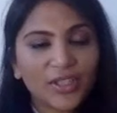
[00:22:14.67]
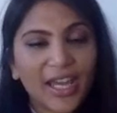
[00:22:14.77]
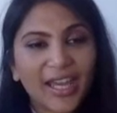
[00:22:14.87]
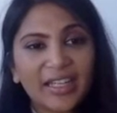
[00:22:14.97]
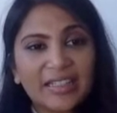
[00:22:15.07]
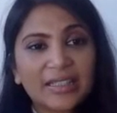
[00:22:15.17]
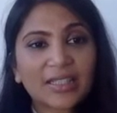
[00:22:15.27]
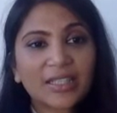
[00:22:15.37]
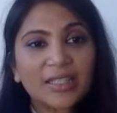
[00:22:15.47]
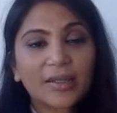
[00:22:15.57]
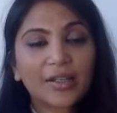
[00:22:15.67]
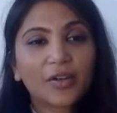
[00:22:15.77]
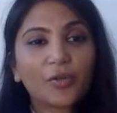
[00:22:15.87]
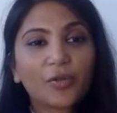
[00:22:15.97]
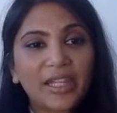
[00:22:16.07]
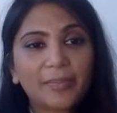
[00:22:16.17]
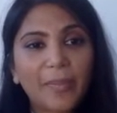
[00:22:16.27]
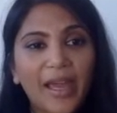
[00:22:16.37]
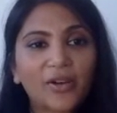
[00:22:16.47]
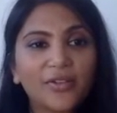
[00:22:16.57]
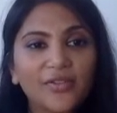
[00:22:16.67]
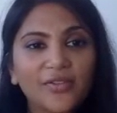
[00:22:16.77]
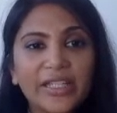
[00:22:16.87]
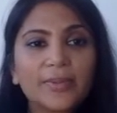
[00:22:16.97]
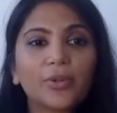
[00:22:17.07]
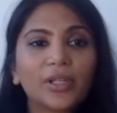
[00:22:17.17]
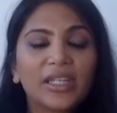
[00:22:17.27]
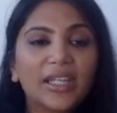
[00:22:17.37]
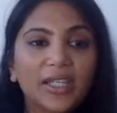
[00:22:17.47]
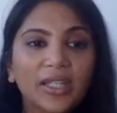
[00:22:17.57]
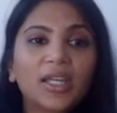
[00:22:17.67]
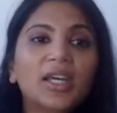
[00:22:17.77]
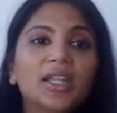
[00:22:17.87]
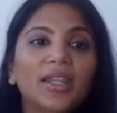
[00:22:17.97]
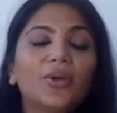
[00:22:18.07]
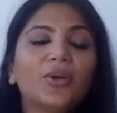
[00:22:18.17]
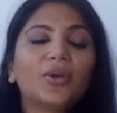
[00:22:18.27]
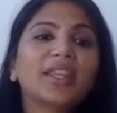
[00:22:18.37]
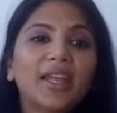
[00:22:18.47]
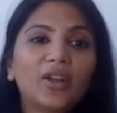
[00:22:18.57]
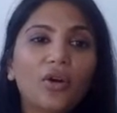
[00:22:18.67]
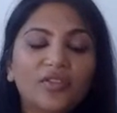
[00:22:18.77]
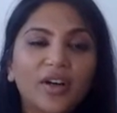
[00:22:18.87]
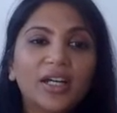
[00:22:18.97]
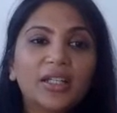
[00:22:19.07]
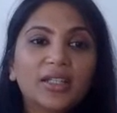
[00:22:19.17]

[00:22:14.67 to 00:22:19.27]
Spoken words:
days and they're back on Facebook again, they'll get that offer.